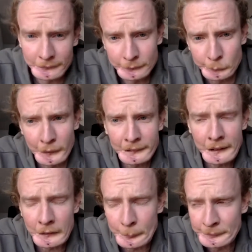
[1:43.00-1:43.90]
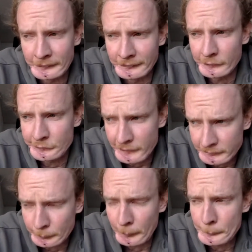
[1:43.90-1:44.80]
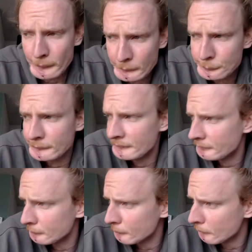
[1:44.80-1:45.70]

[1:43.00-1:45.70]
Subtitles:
Right now, I'm still digesting my breakfast.